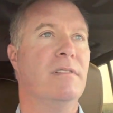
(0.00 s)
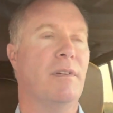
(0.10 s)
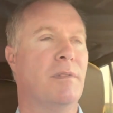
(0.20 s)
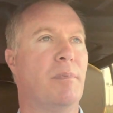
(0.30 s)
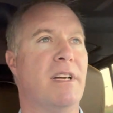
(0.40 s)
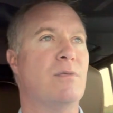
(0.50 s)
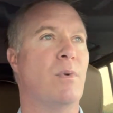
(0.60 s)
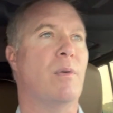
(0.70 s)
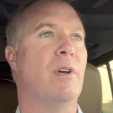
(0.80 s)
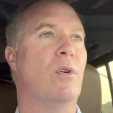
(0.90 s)
from the place
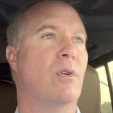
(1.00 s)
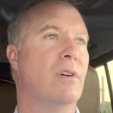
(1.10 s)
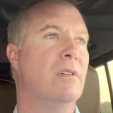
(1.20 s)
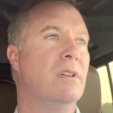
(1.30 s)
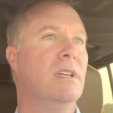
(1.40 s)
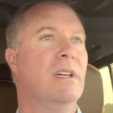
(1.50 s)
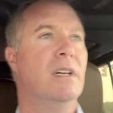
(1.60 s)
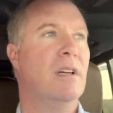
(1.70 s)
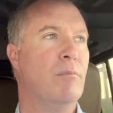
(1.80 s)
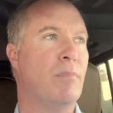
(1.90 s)
where we order
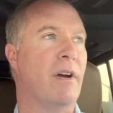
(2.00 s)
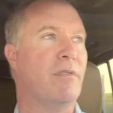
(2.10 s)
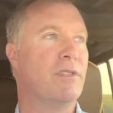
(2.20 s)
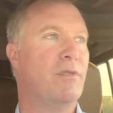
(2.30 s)
breakfast